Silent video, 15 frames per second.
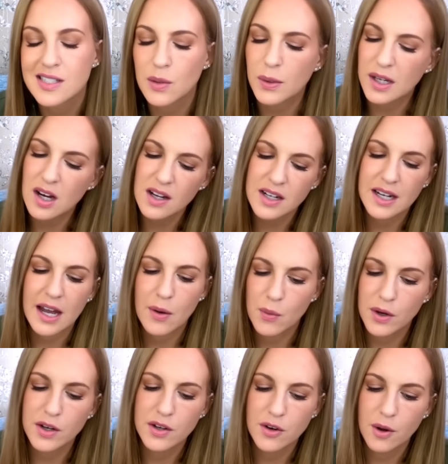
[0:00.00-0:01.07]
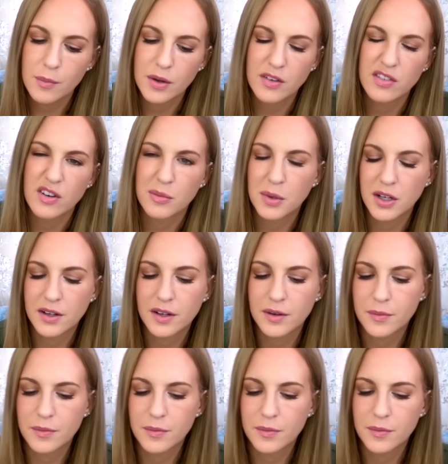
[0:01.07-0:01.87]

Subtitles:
So I kind of get where you're coming from on it.